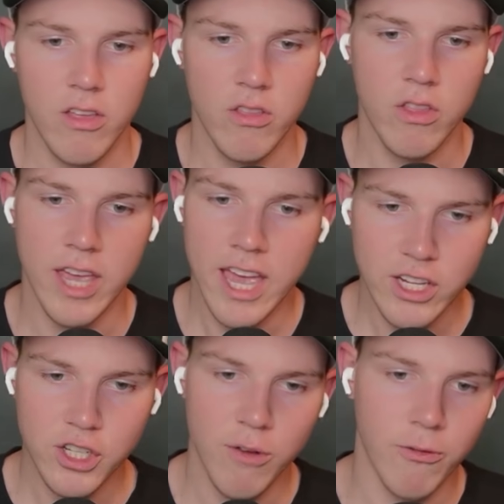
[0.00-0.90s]
The
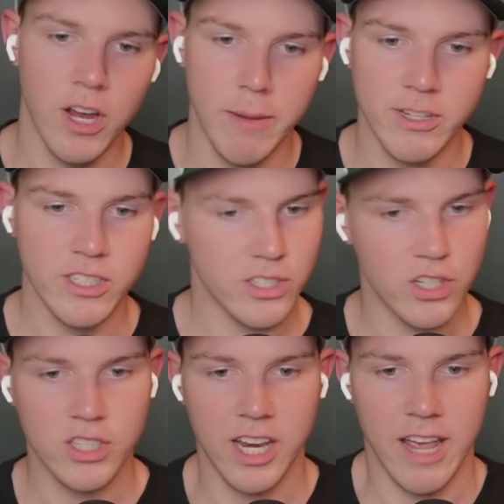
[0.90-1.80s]
issue for him is he's
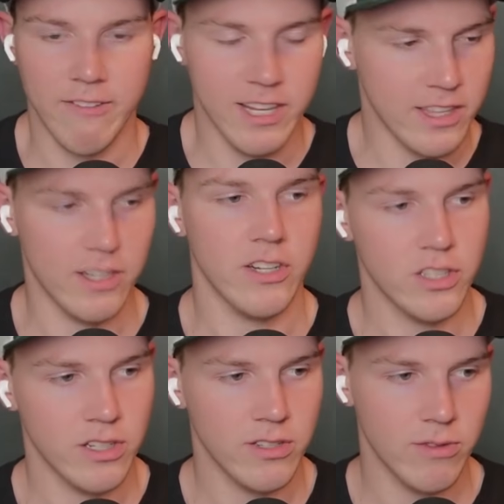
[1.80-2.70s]
just going to have to get the
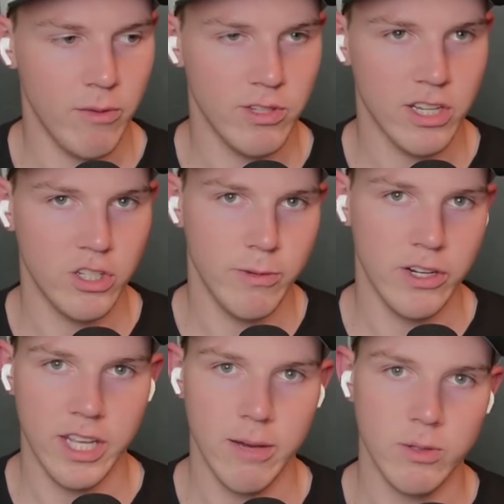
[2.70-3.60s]
touchdowns, right? We saw
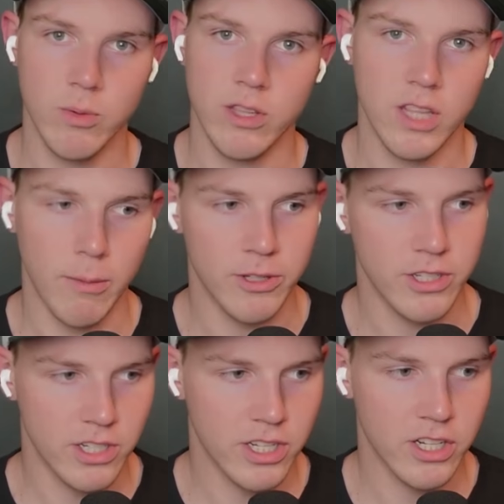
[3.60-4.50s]
Jahmyr Gibbs with
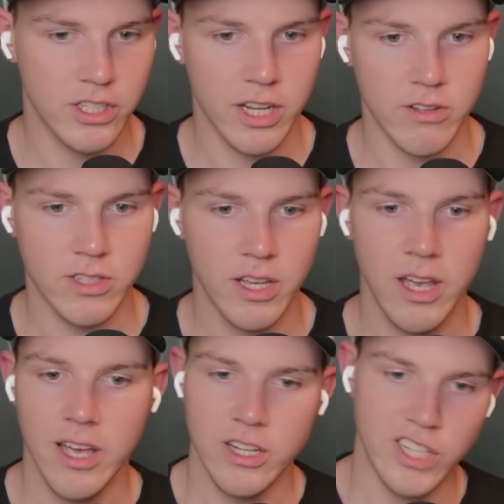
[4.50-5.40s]
double-digit touchdowns.
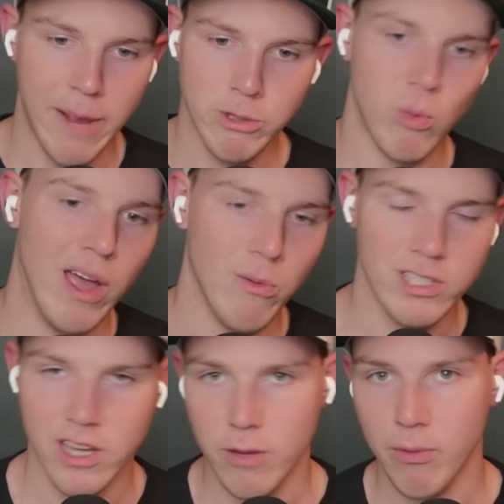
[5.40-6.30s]
James White
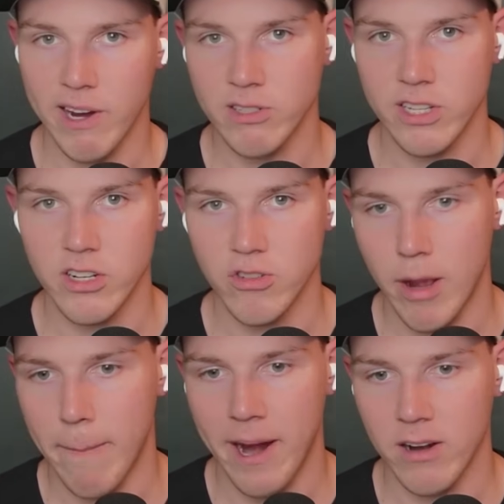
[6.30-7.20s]
was another player I was going to
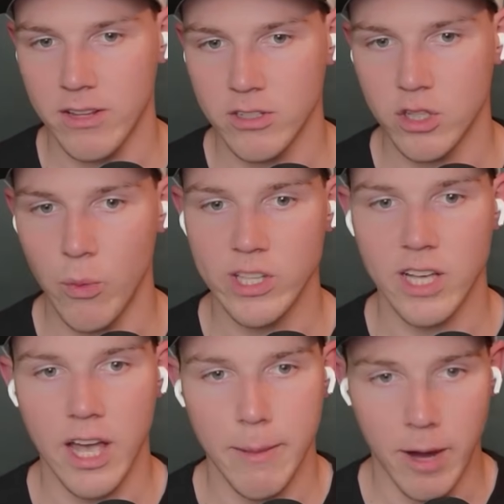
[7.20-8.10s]
draw parallel to. We
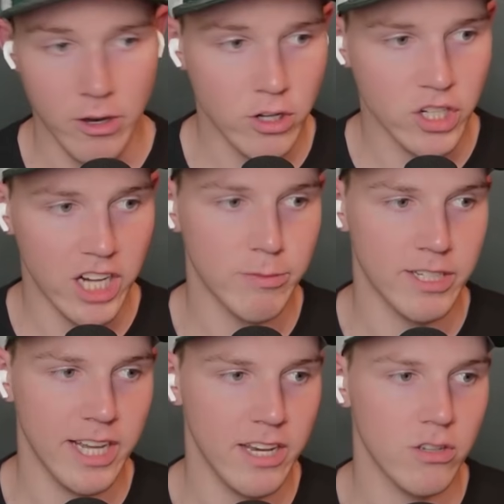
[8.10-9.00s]
saw him under Josh
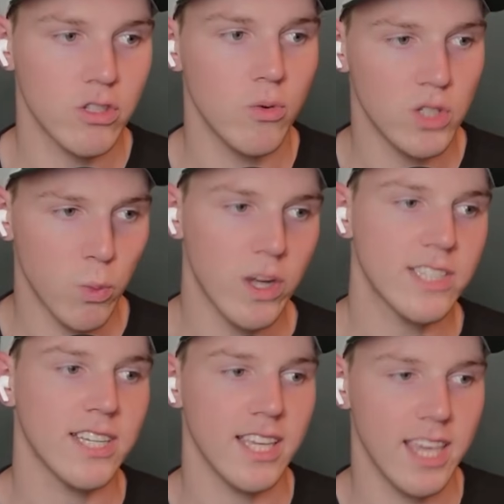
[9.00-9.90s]
McDaniels, who was
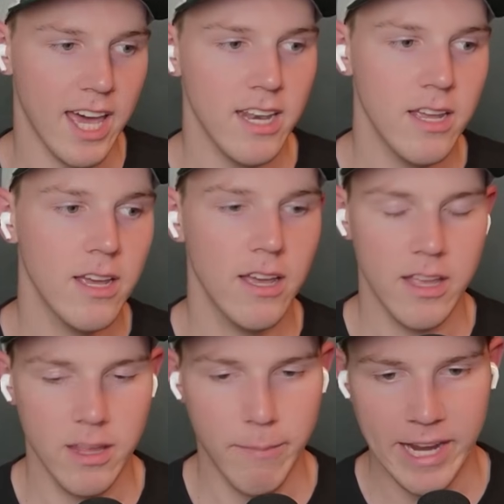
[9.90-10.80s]
once again
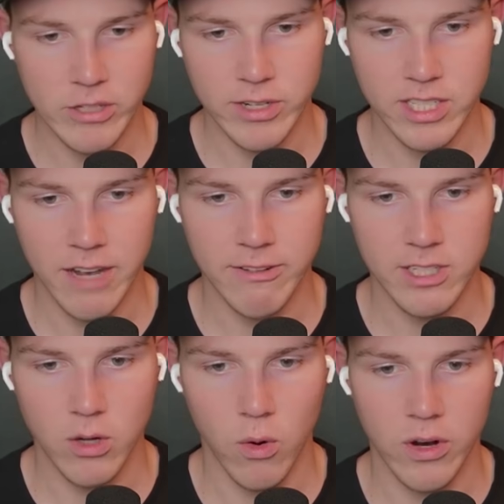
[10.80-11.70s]
the Patriots
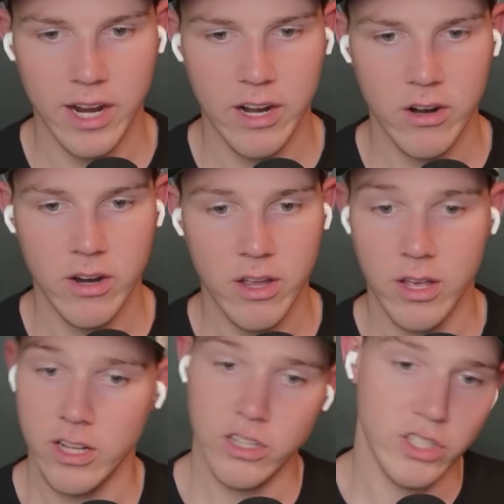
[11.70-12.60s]
offensive coordinator.
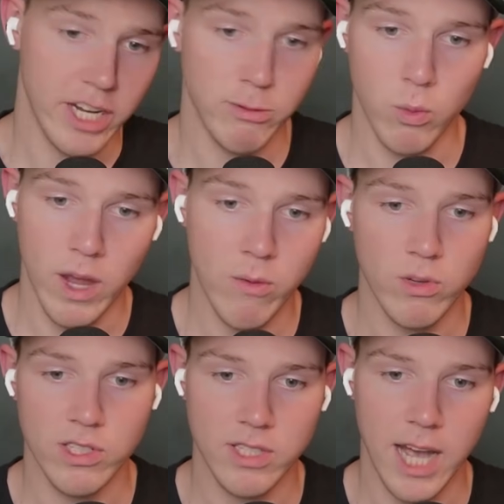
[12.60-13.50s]
James White
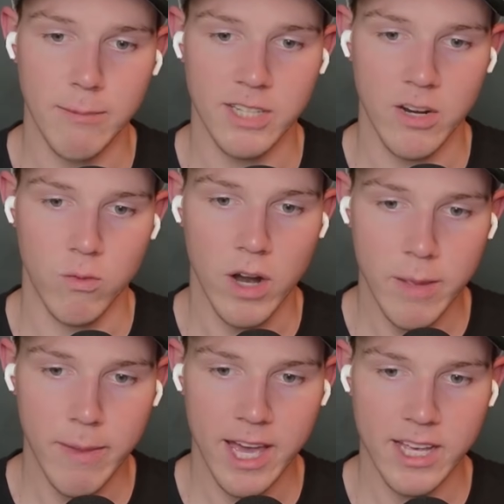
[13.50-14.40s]
was a top 10
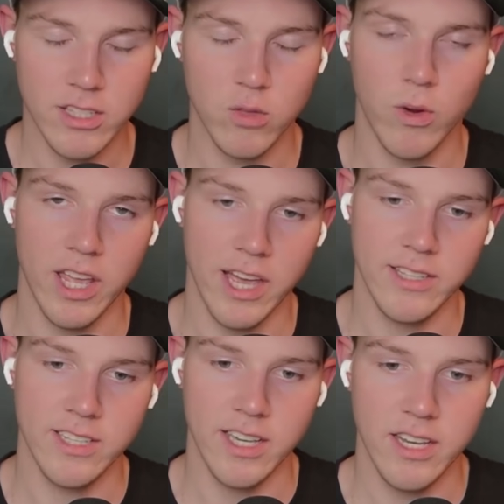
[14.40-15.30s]
running back in
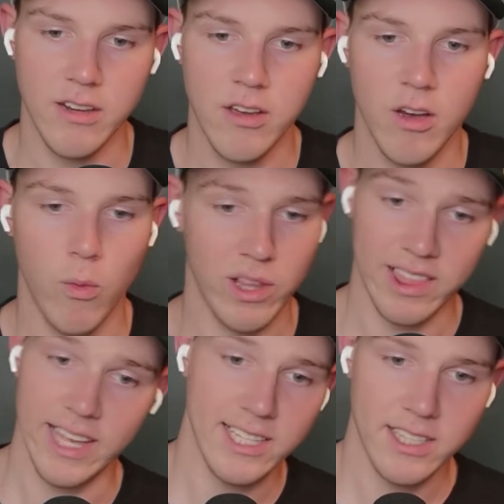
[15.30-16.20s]
2018 with
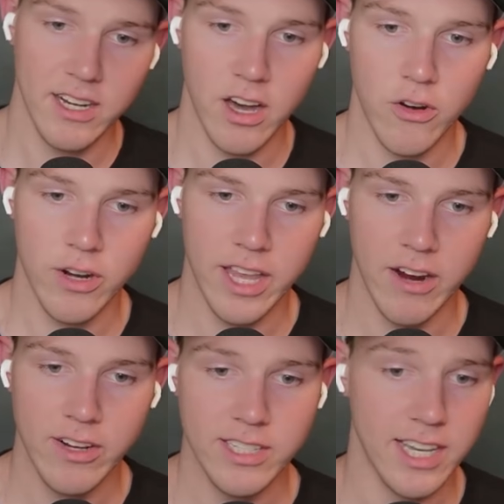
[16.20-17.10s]
less than 100
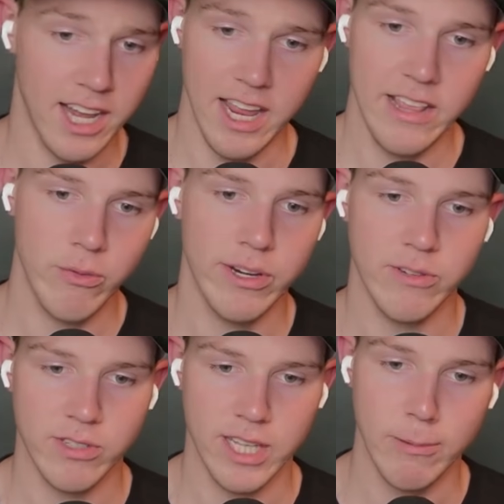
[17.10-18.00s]
carries. He had 83
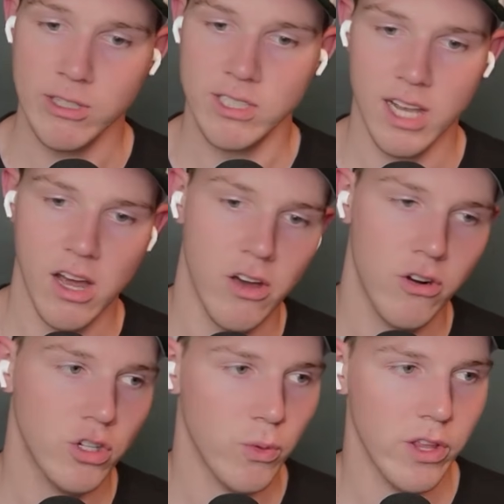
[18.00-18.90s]
receptions on
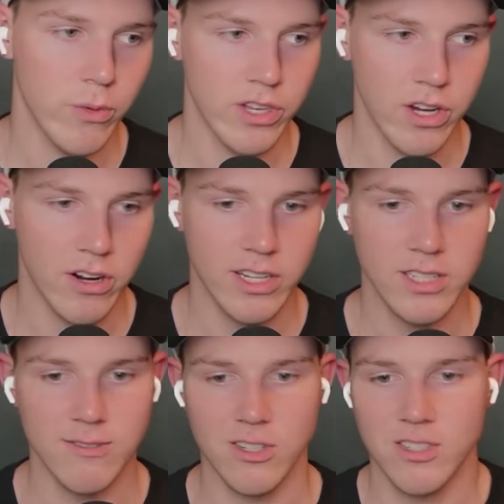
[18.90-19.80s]
123
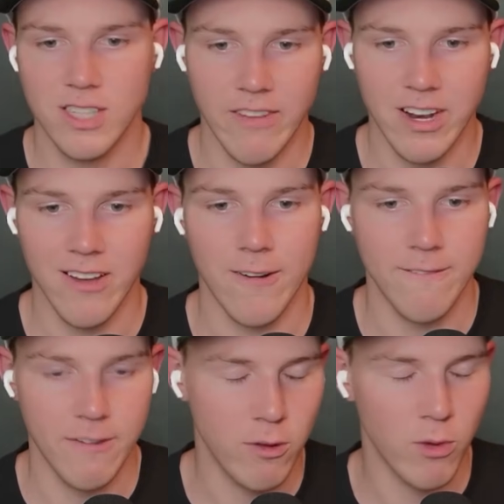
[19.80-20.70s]
targets for
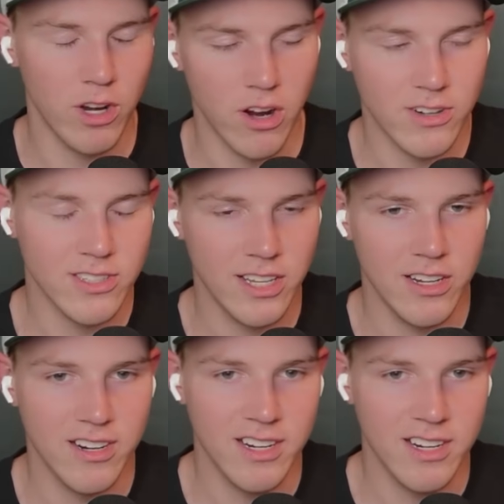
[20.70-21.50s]
751 yards that year.